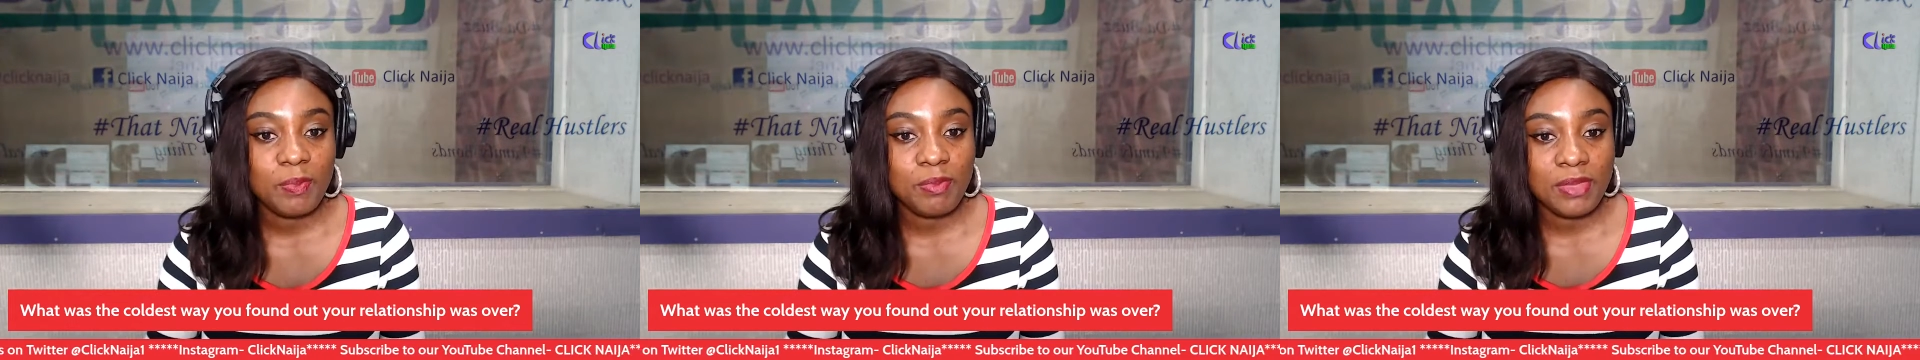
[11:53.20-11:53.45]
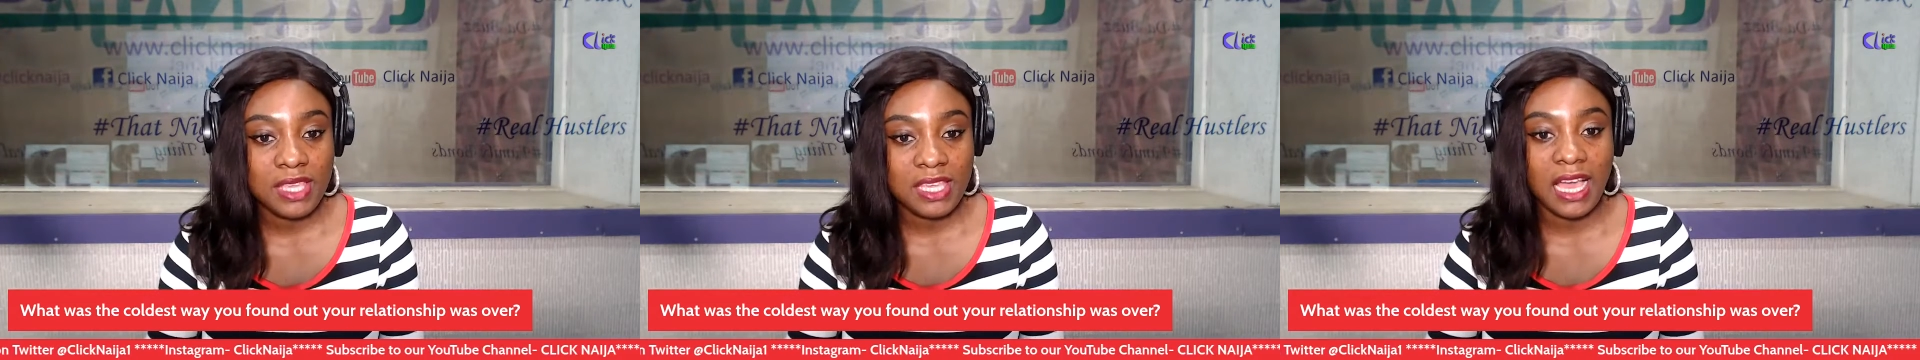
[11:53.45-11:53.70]

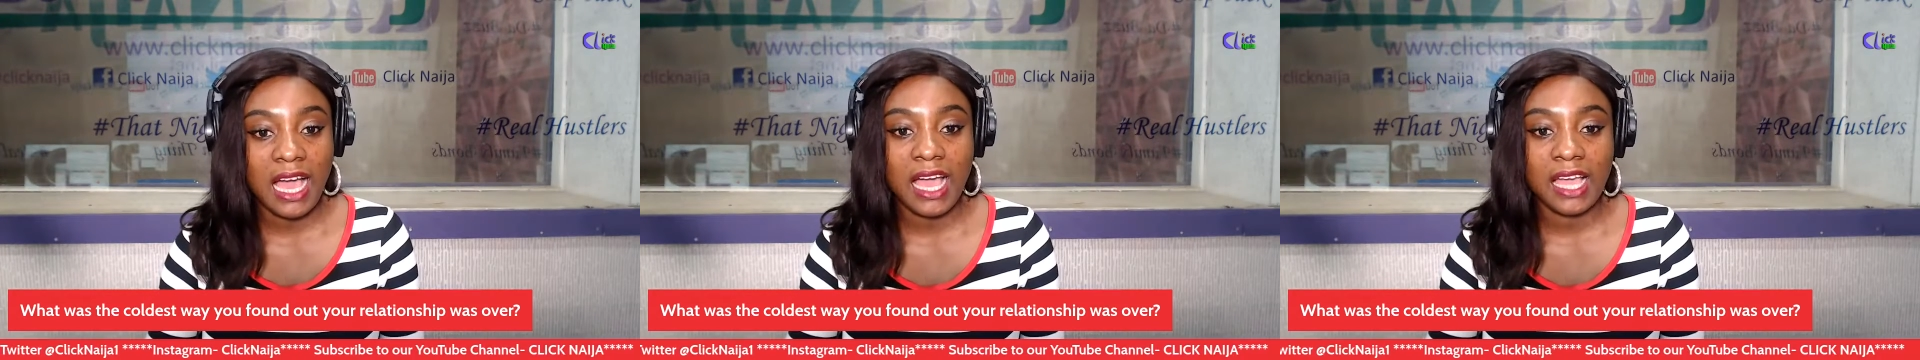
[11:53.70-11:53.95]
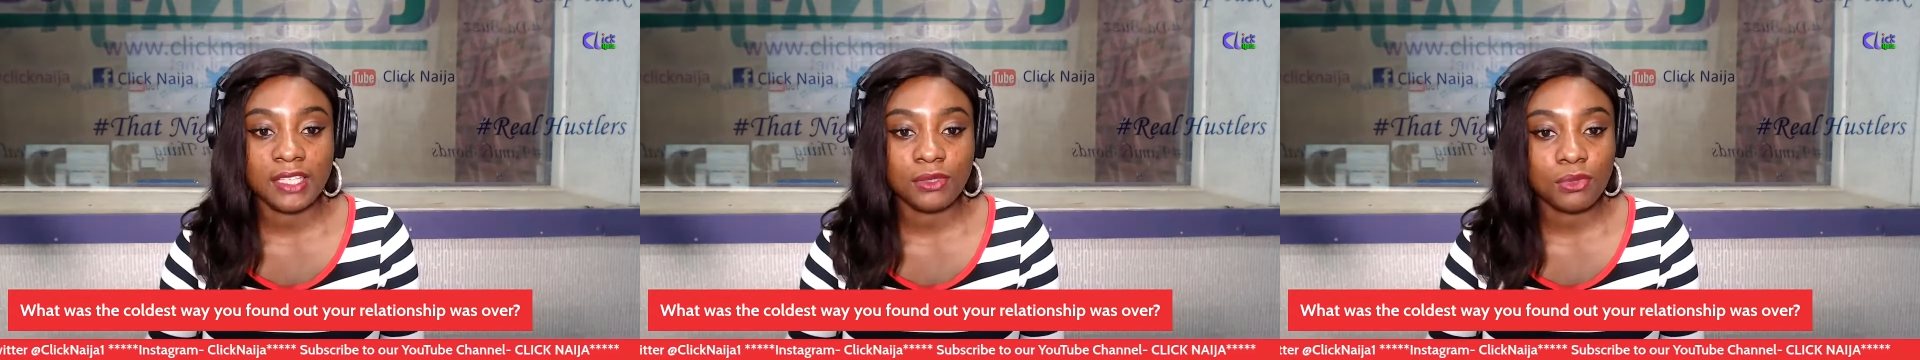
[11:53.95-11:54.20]
Me,
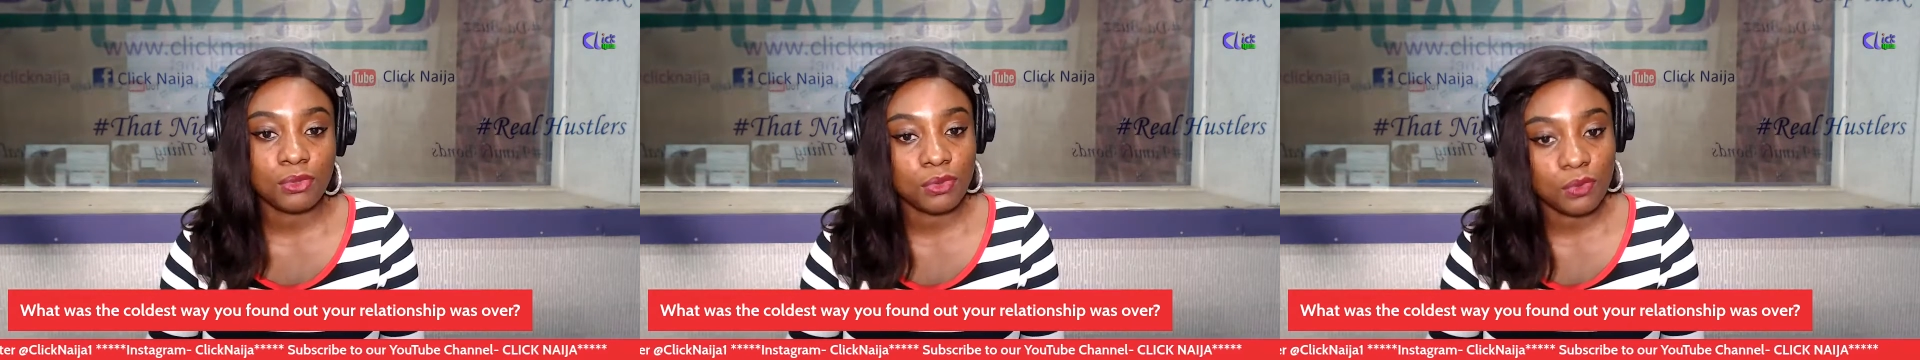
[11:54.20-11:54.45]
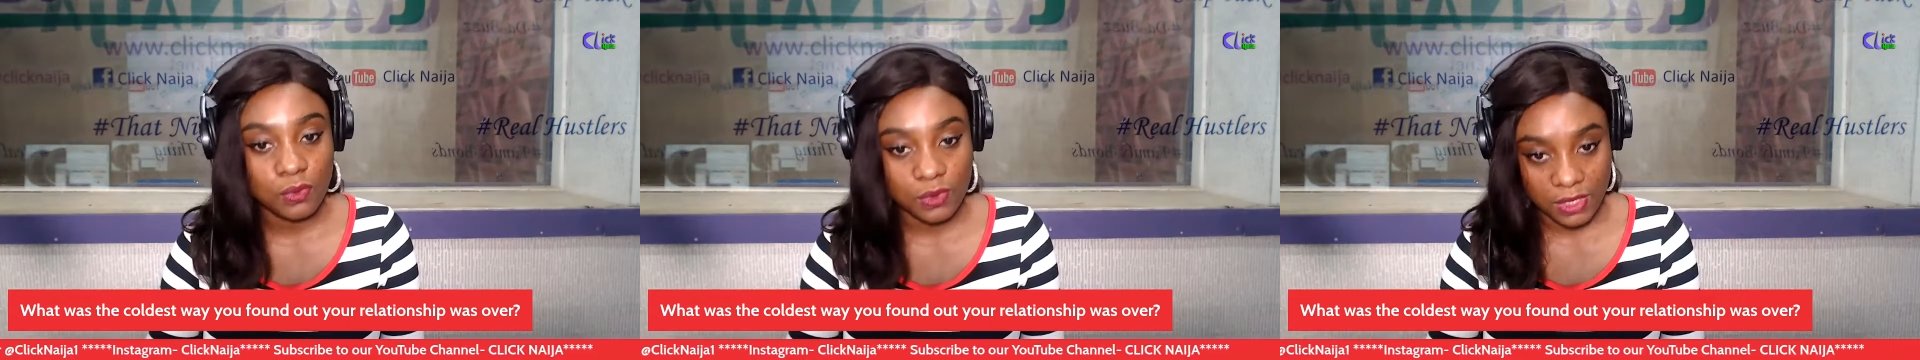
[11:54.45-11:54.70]
I know
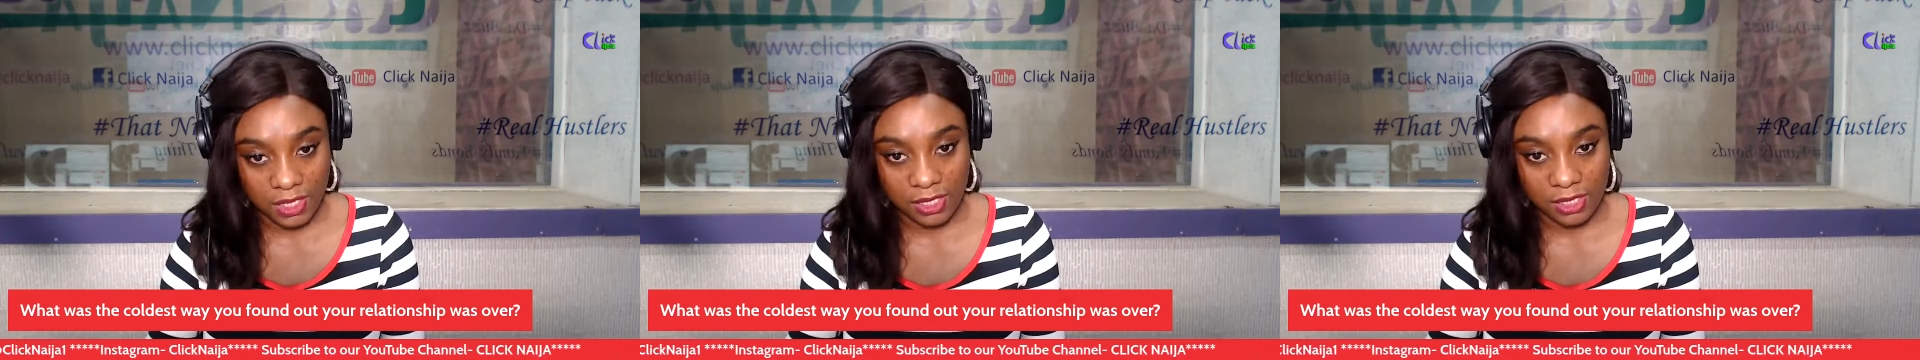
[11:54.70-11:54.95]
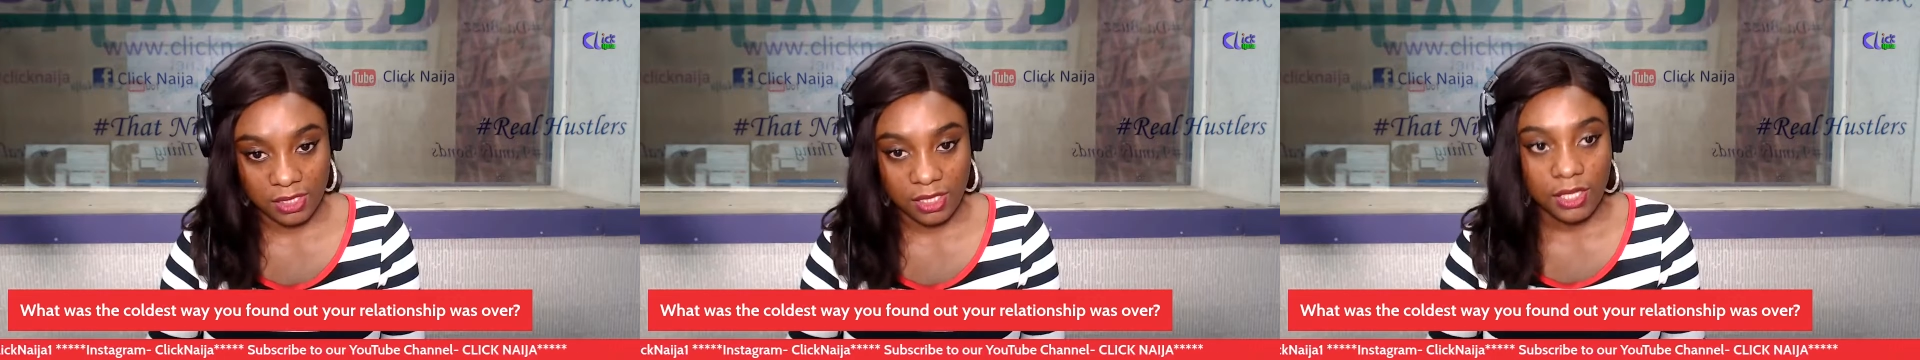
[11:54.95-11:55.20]
cuckoo
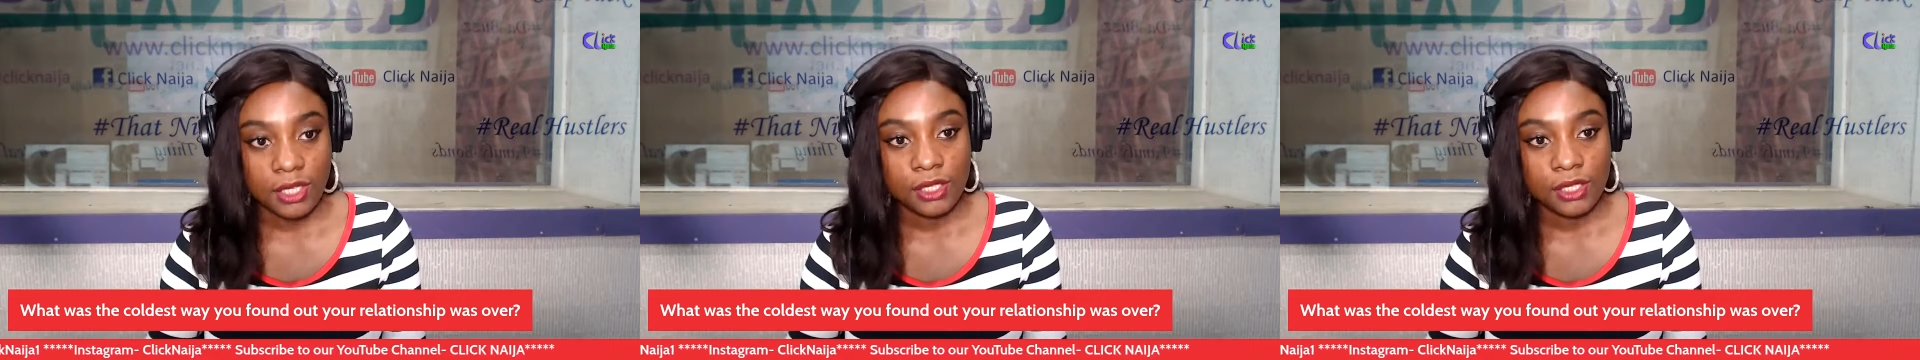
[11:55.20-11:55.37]
send.